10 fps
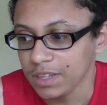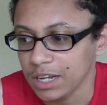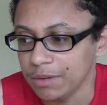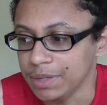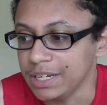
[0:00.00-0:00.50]

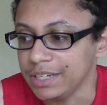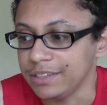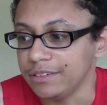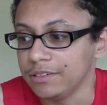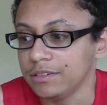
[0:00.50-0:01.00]
I
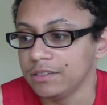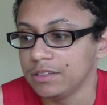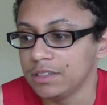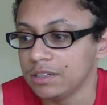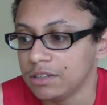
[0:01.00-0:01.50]
mean,
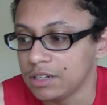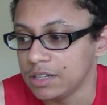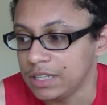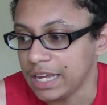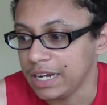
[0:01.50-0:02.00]

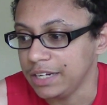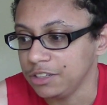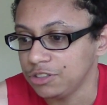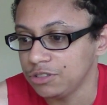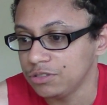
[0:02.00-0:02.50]
they
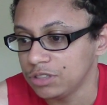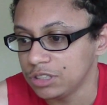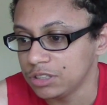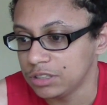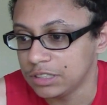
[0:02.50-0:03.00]

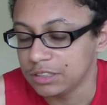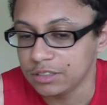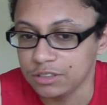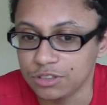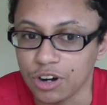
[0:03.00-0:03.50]

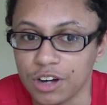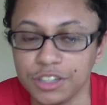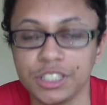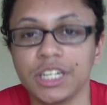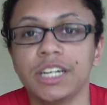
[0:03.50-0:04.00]
draw on your
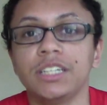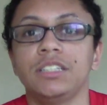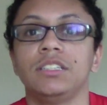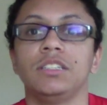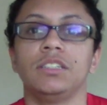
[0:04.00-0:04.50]

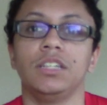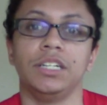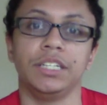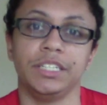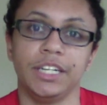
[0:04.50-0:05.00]
chest,
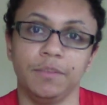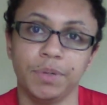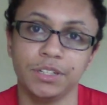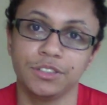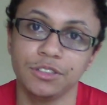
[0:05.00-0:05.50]
and they take
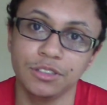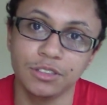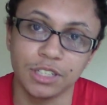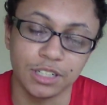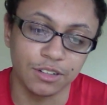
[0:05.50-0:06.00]

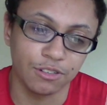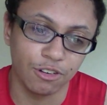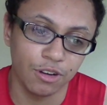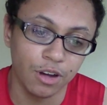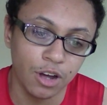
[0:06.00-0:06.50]
pictures, and
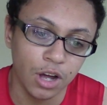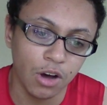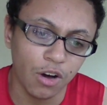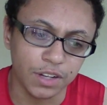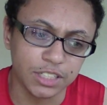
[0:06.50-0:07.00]

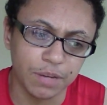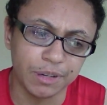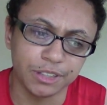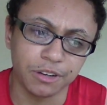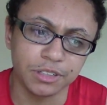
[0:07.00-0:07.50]
all that time I
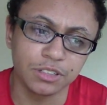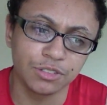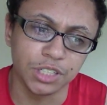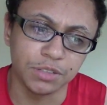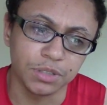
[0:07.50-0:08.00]
was always
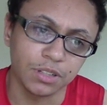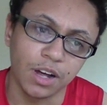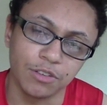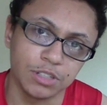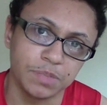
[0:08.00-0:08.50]
treated with a
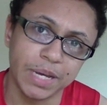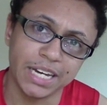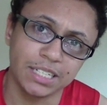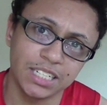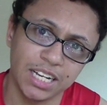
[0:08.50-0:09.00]
lot of
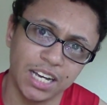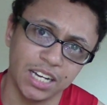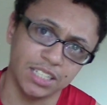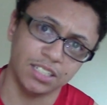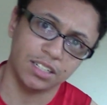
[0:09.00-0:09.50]
respect,
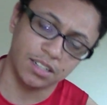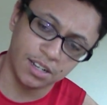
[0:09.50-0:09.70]
and